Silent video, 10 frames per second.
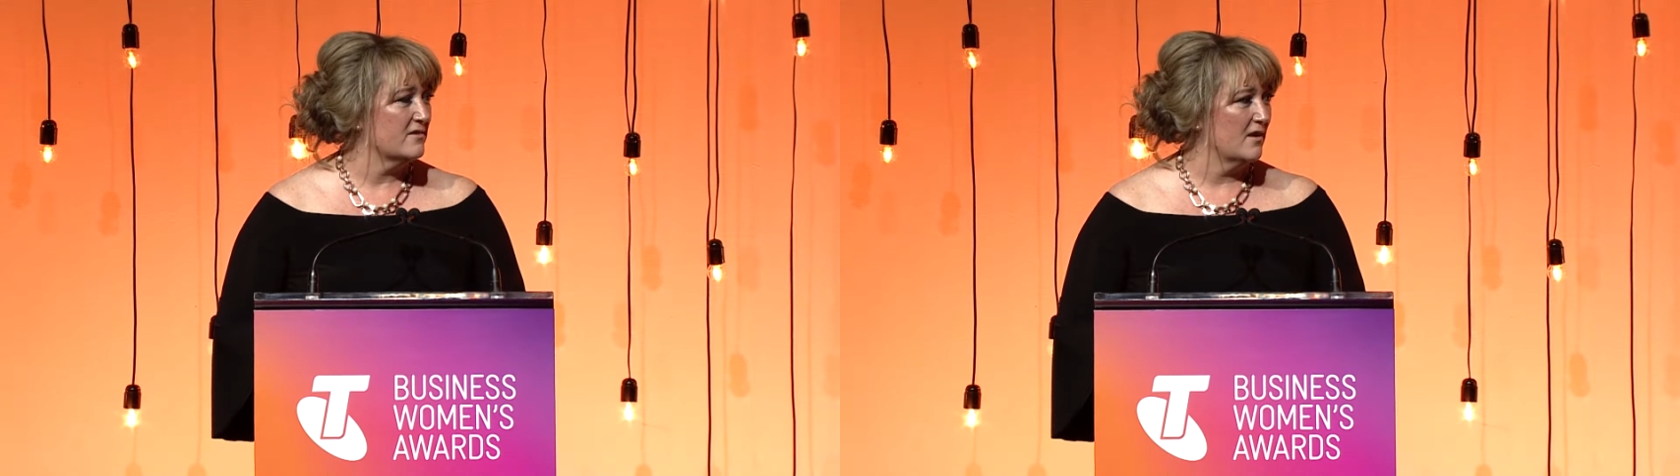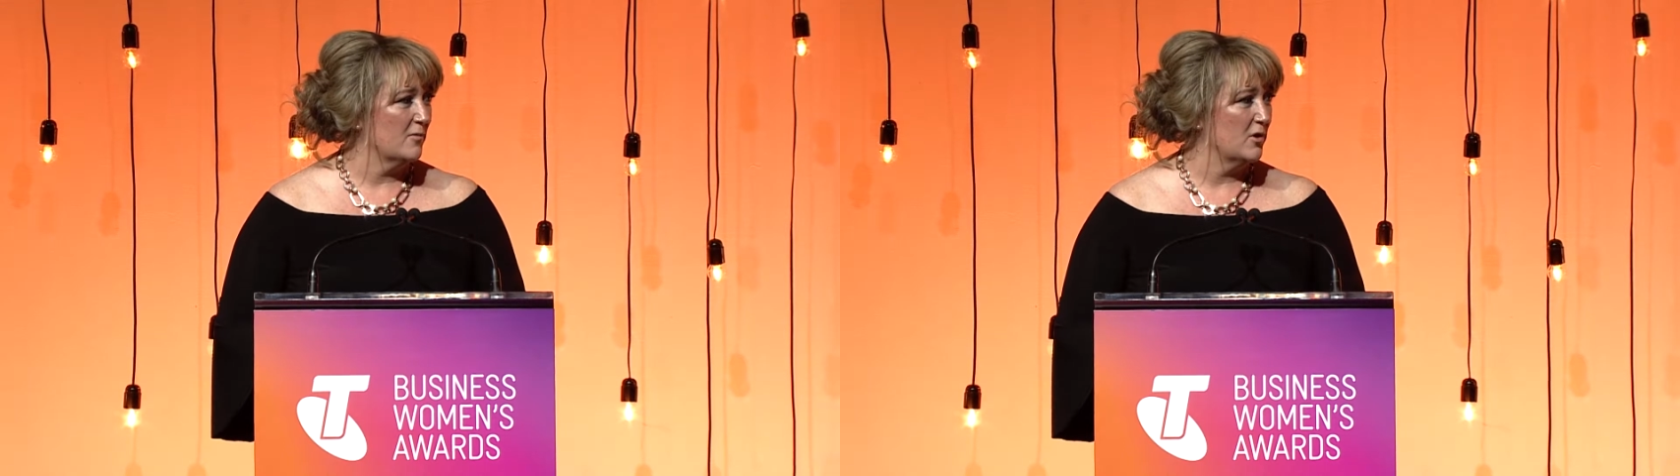
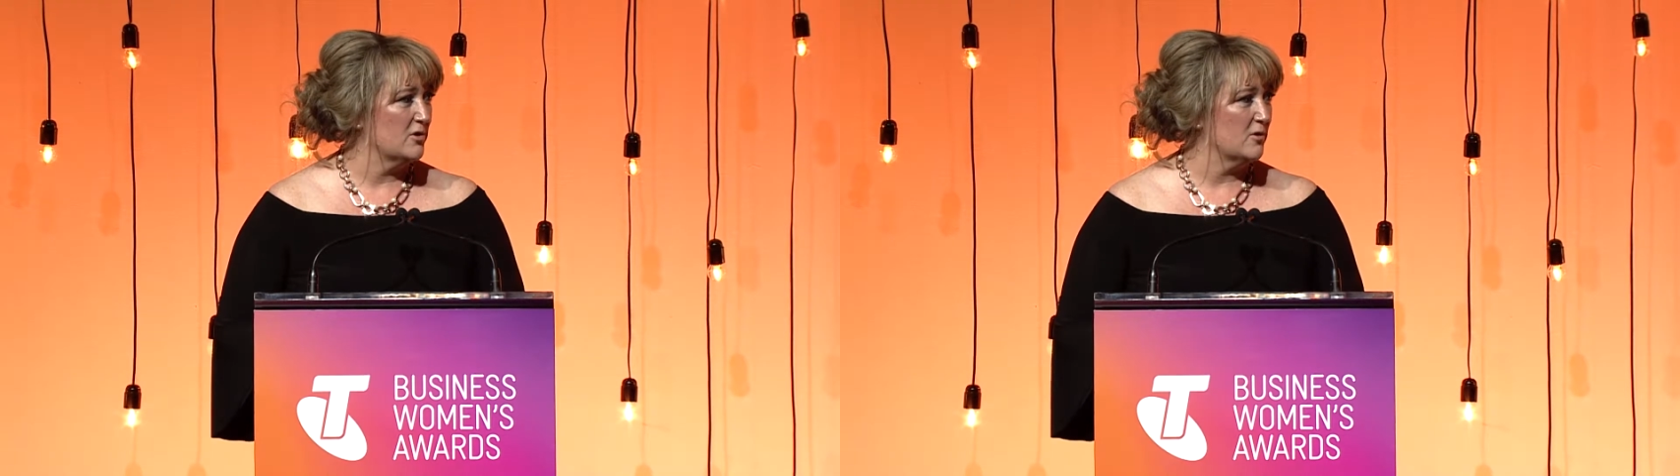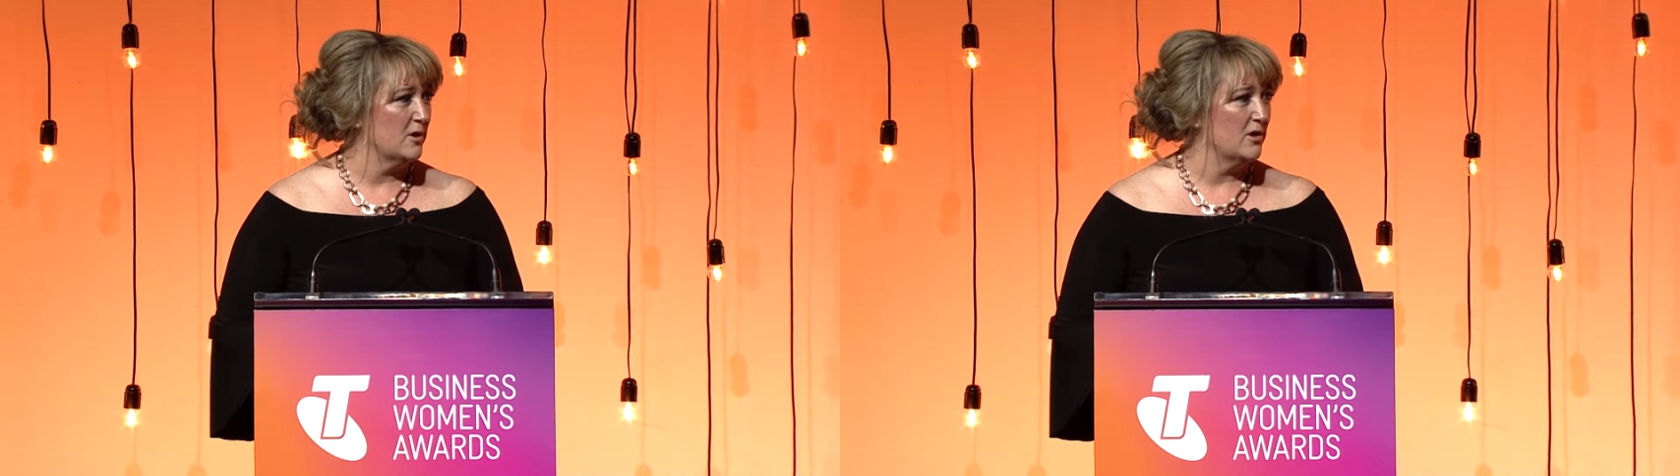and I'm going to
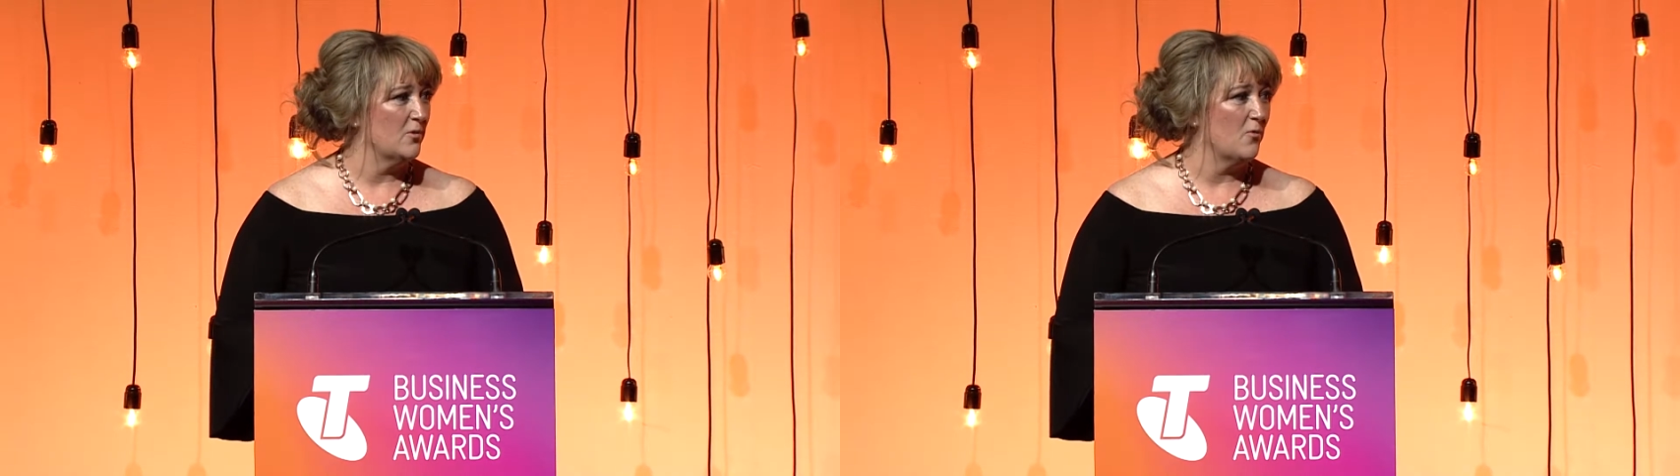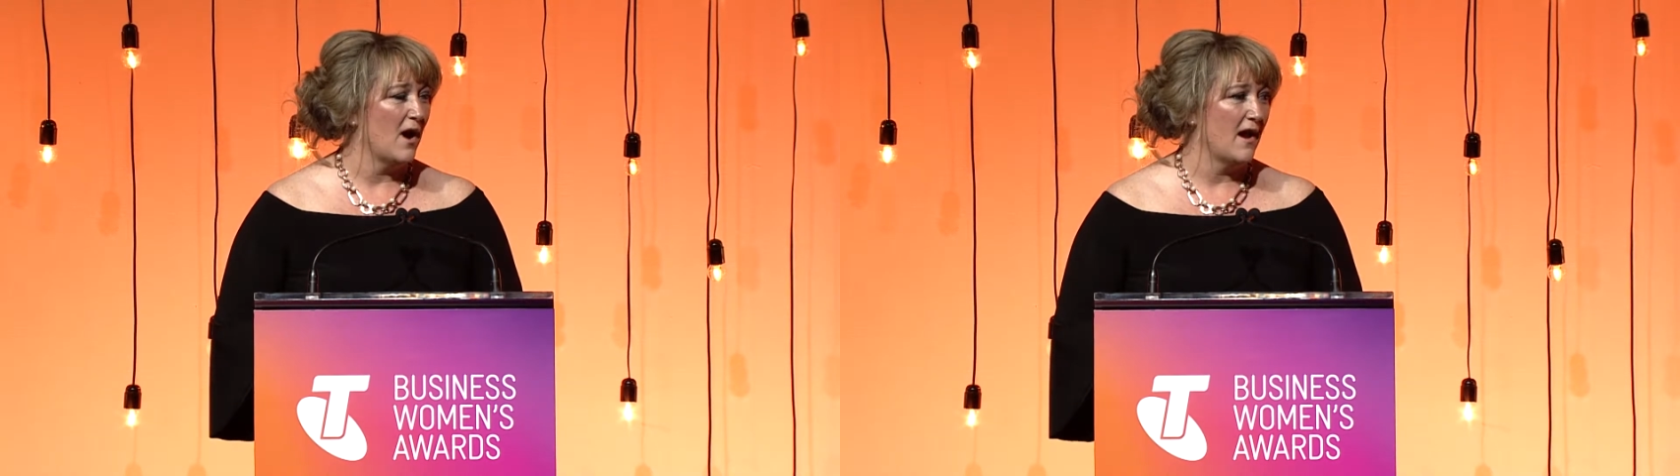do it in a
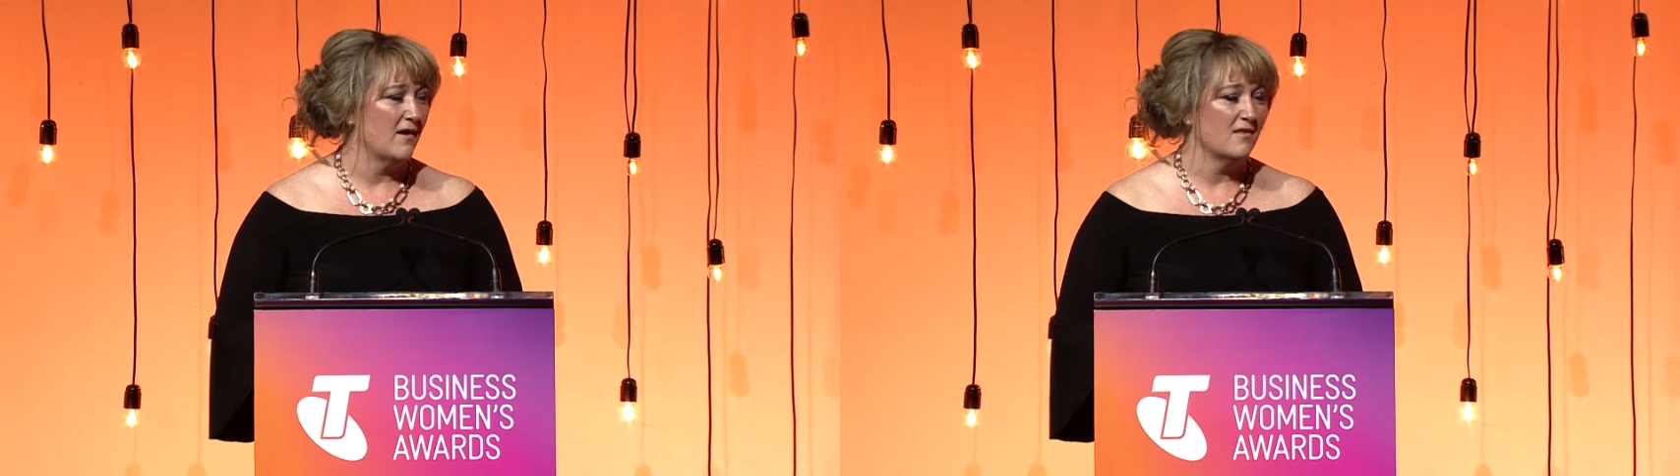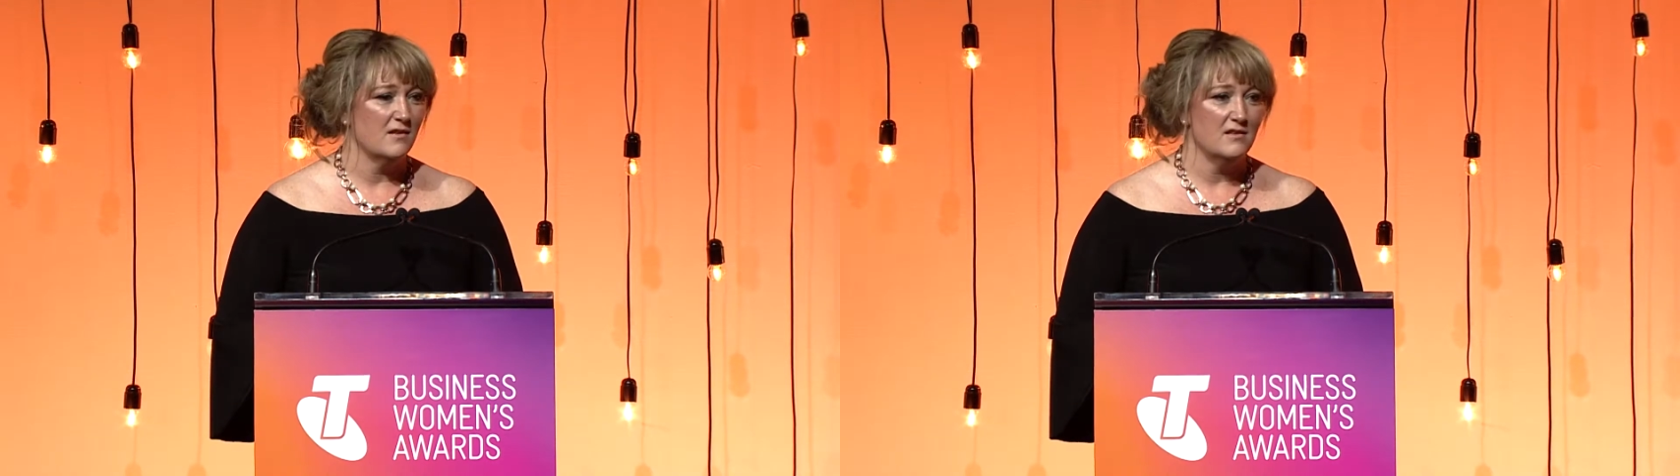way
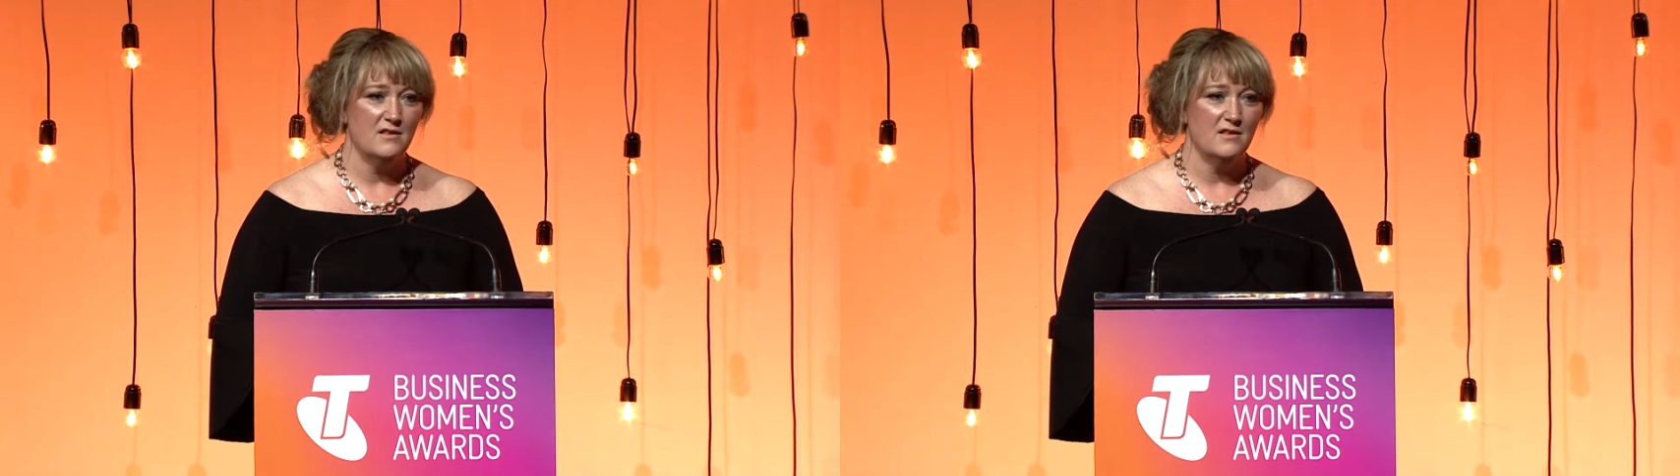that